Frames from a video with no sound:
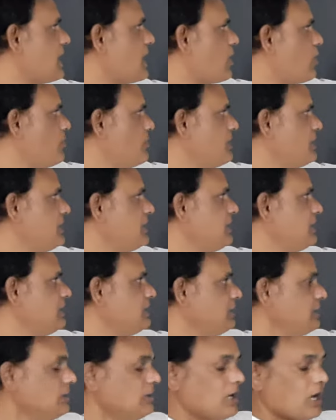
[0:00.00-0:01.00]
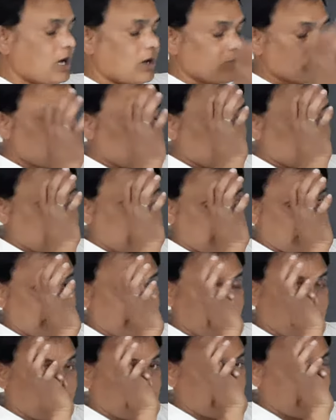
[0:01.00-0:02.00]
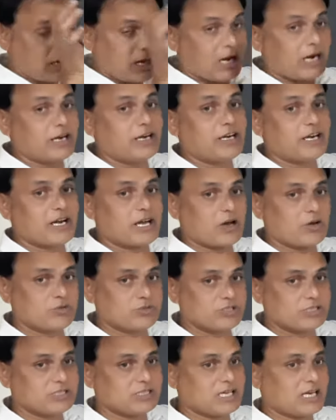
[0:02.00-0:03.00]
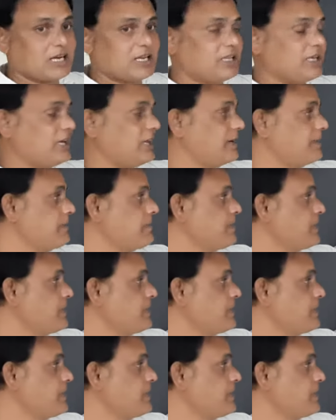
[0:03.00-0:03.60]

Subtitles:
how many houses are there? 100 houses are there.